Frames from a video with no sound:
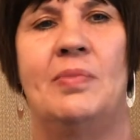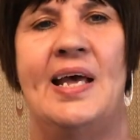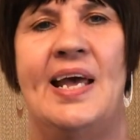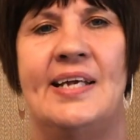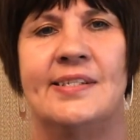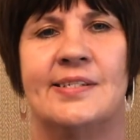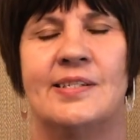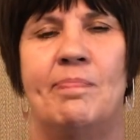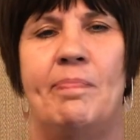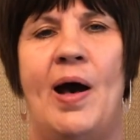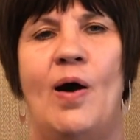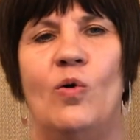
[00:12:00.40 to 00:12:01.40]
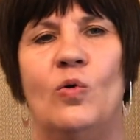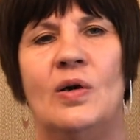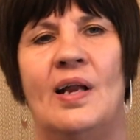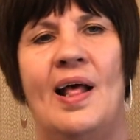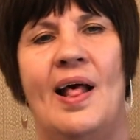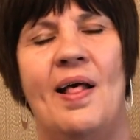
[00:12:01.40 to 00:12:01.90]
hits the
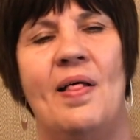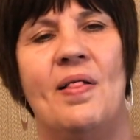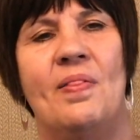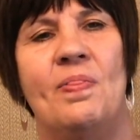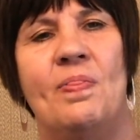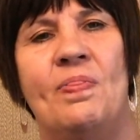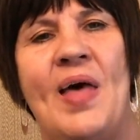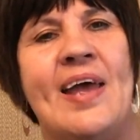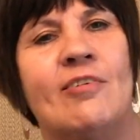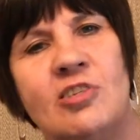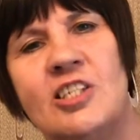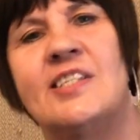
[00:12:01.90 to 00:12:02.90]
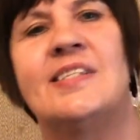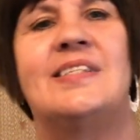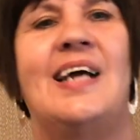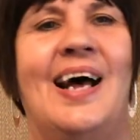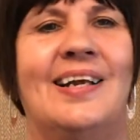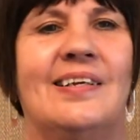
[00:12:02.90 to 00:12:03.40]
boat, they
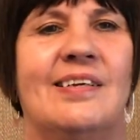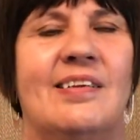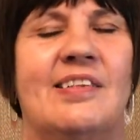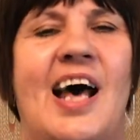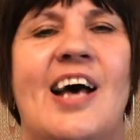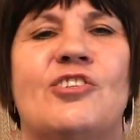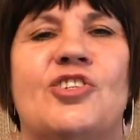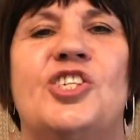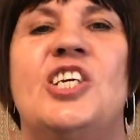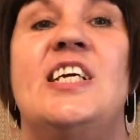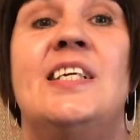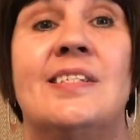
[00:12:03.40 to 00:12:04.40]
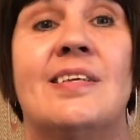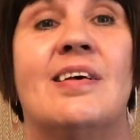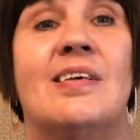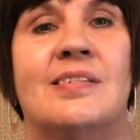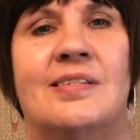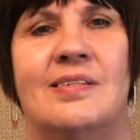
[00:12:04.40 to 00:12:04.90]
understand that
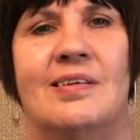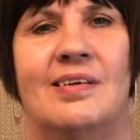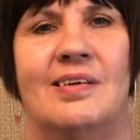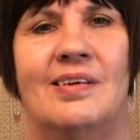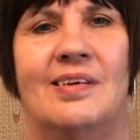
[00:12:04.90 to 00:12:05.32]
Jesus